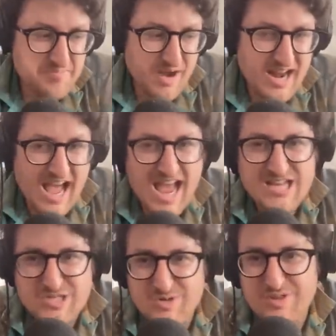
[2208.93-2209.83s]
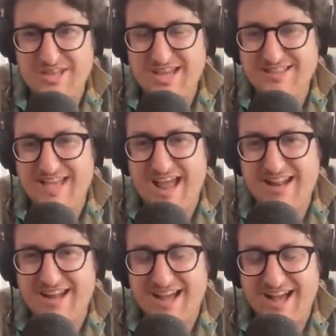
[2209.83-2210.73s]
but i do think
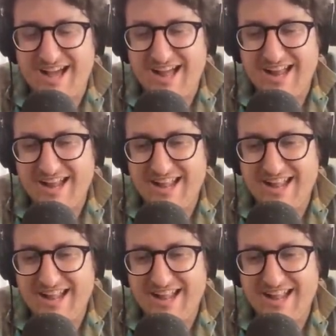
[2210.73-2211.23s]
that uh,